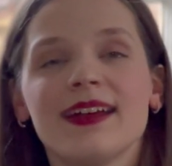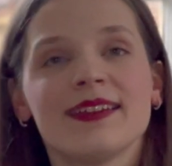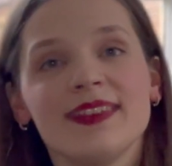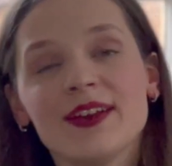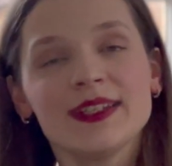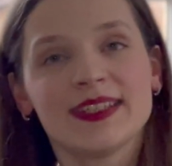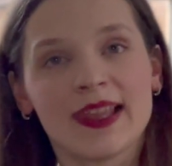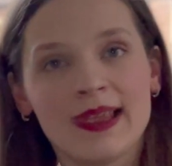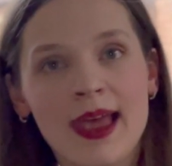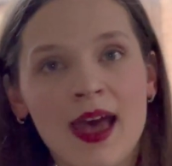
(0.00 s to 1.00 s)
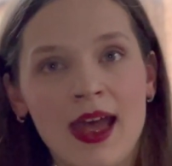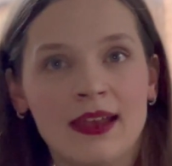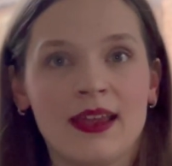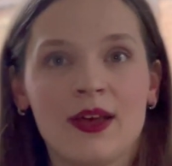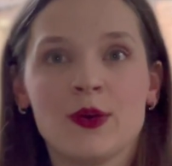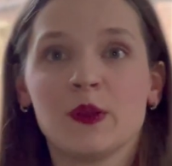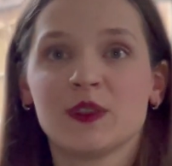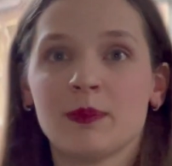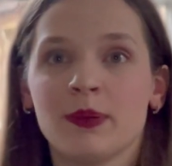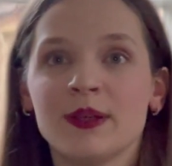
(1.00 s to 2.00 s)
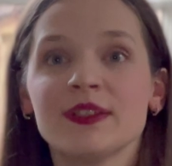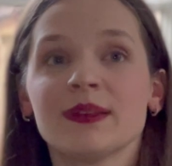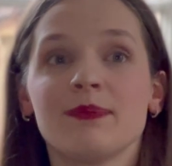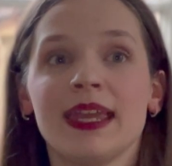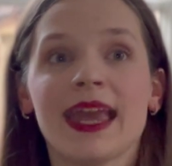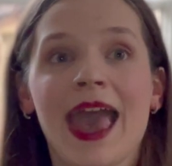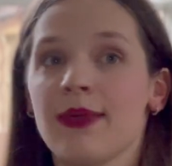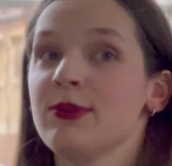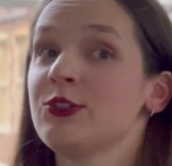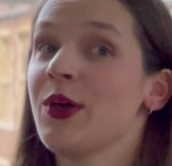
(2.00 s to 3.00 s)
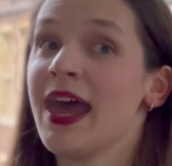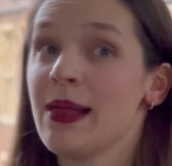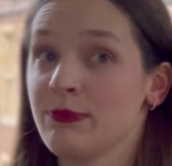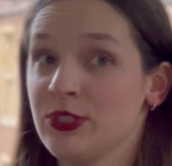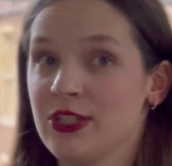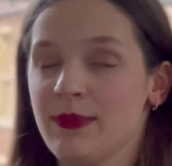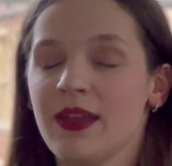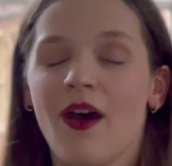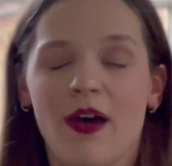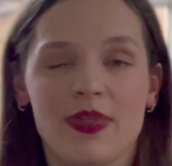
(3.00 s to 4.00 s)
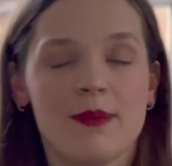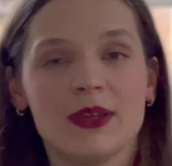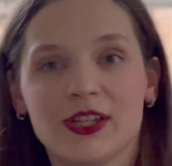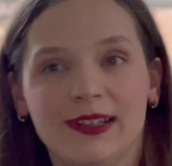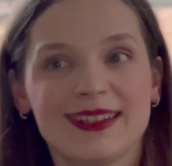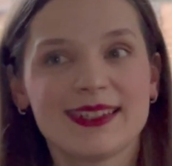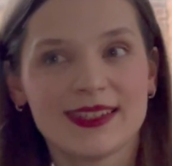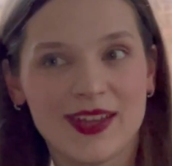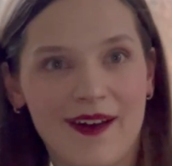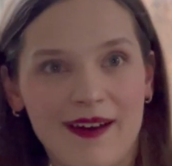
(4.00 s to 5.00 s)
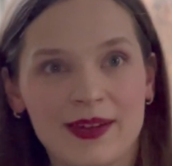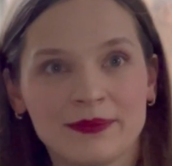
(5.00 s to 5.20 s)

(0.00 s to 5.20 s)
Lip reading: And there is a learner who is the person being able to help Jimmy earn the Michelin Star.